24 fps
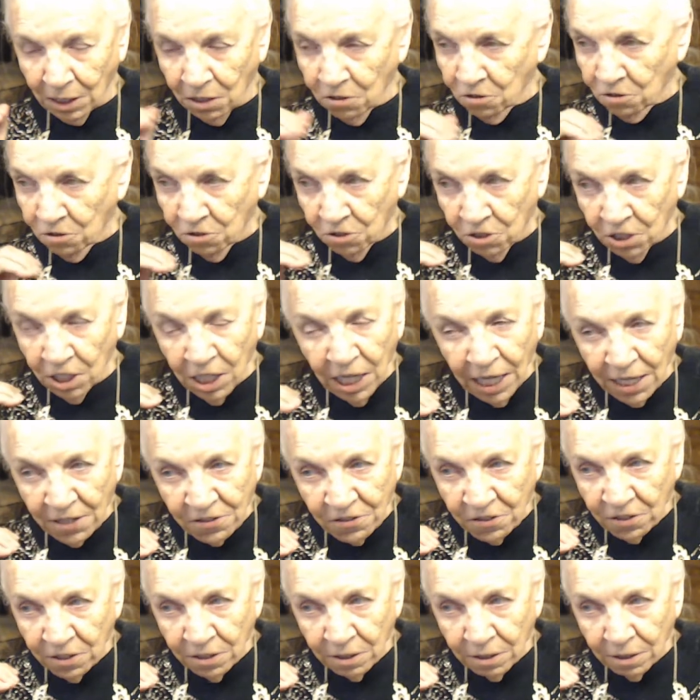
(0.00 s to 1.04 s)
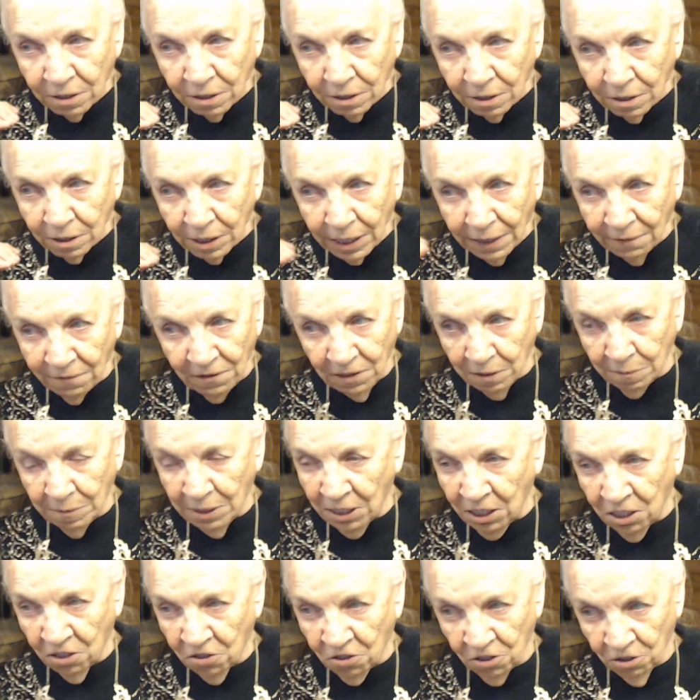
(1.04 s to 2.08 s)
She hasn't given him
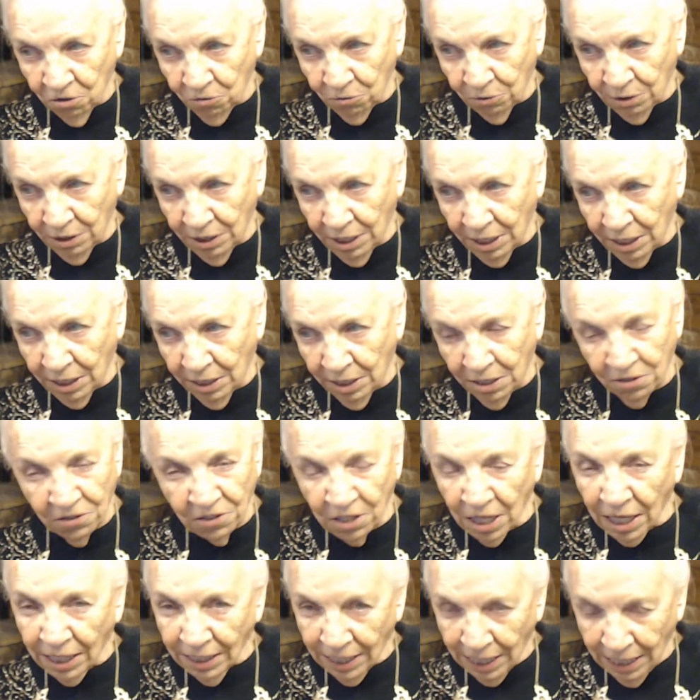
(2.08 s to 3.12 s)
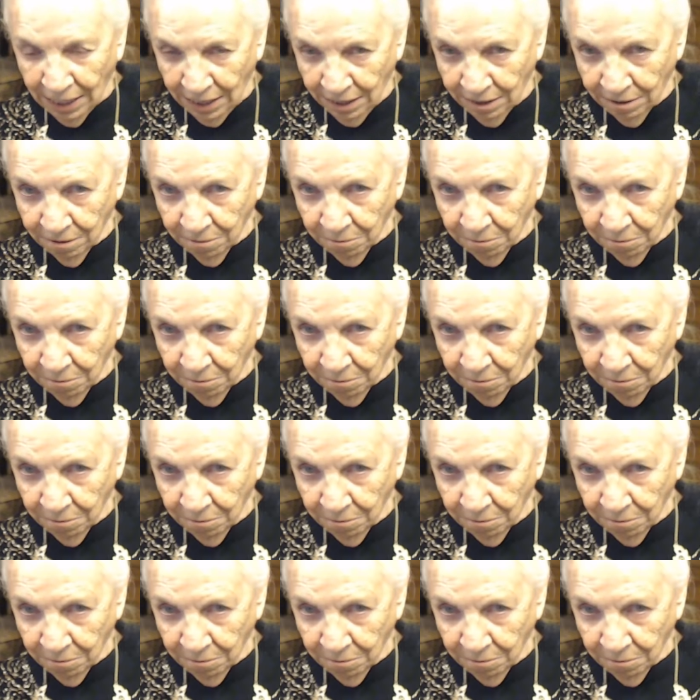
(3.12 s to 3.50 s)
any children yet. He's got eight.